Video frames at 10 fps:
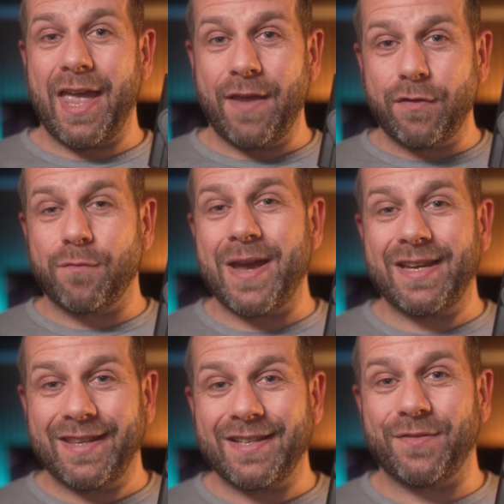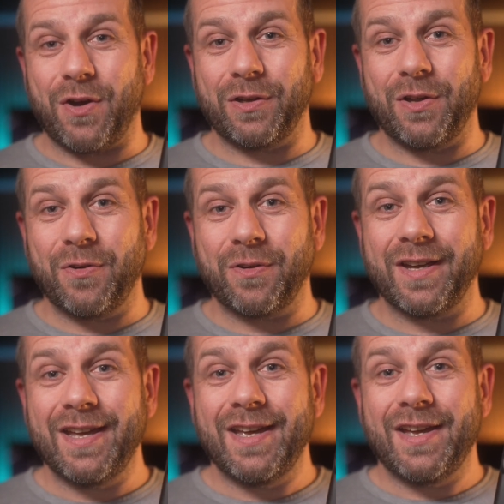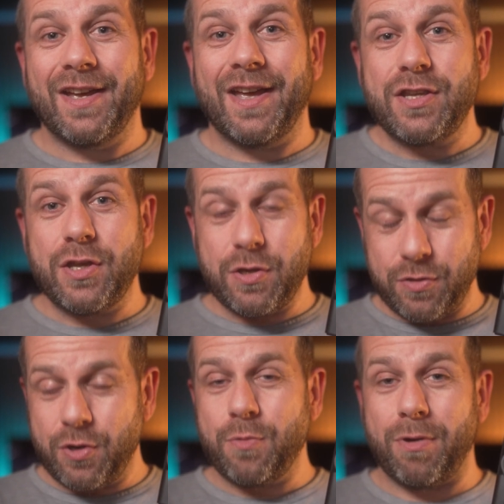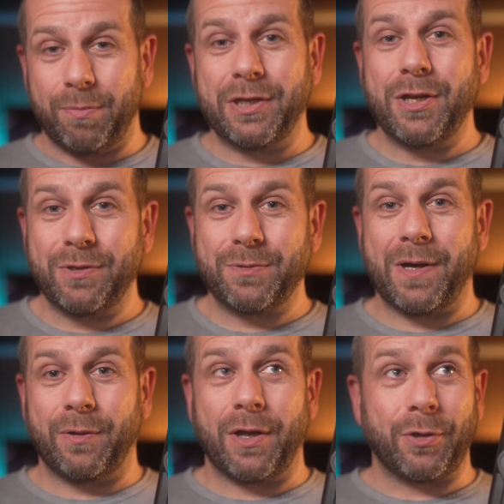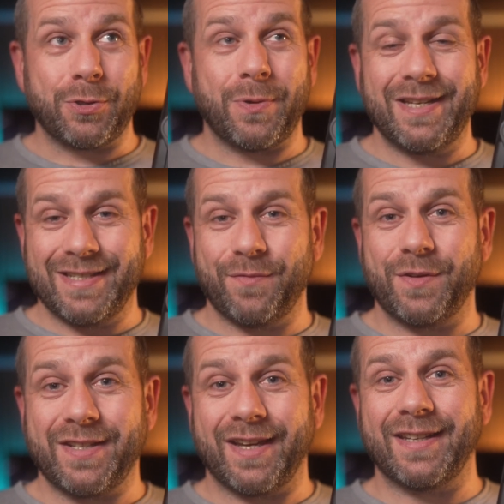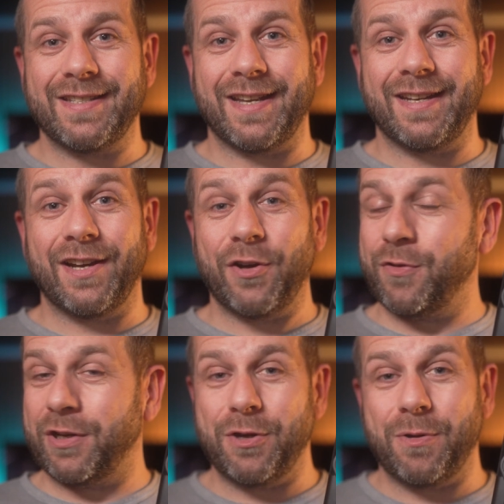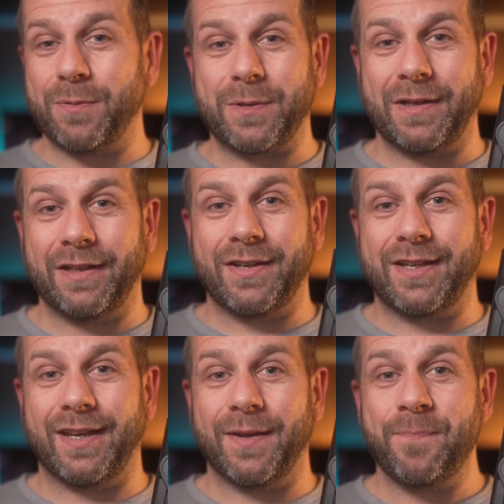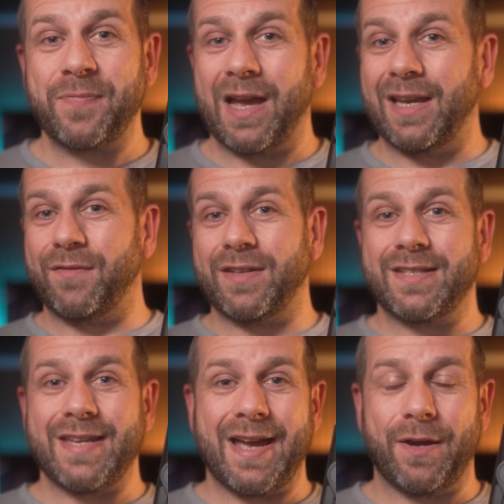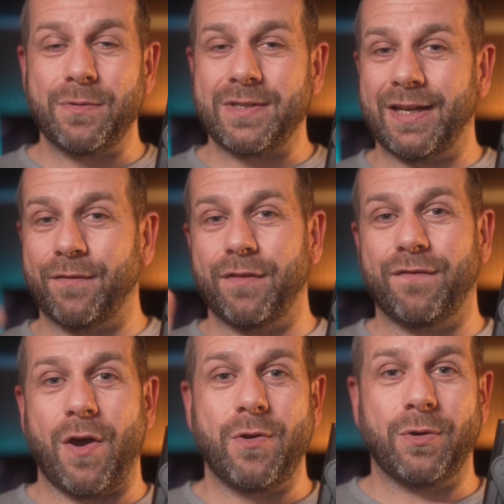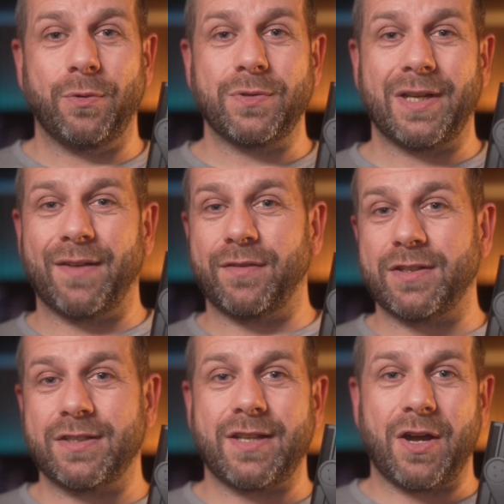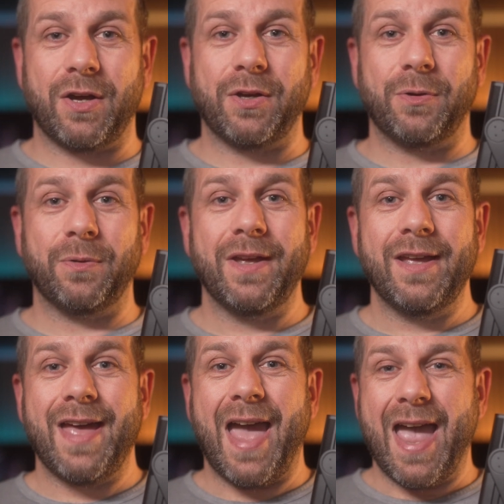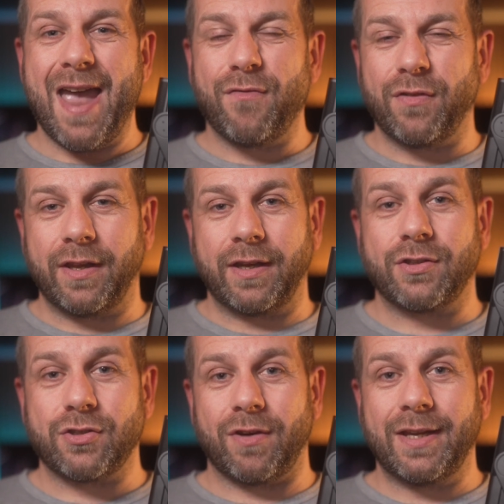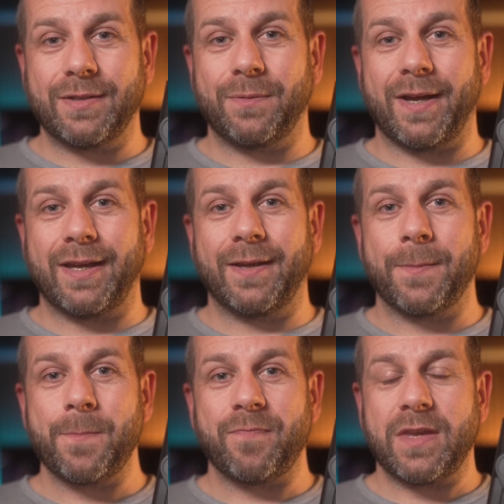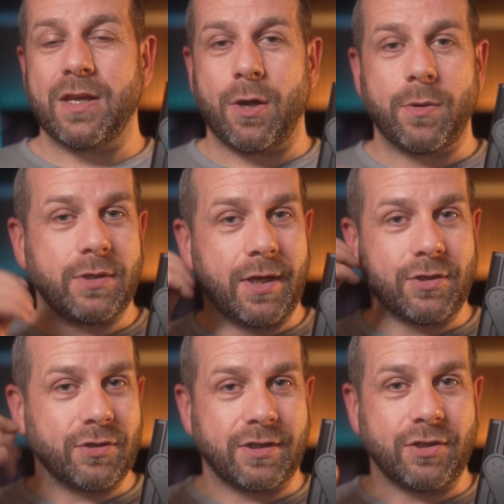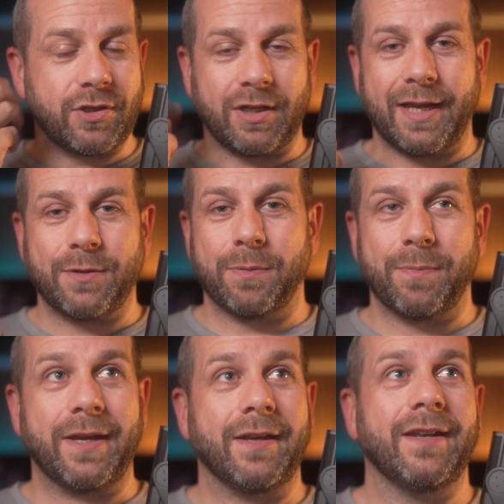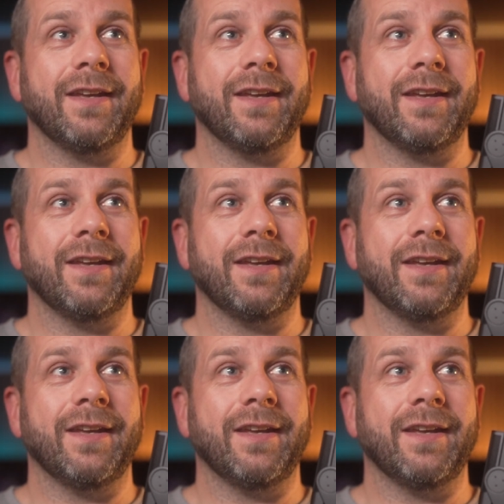If you've made it this far along, you probably knew as well. I got 27 seconds in and I already knew I was going to like it. I love the sounds. I love the vocals. I love the style. Everything straight away. You know, it just clicked with me.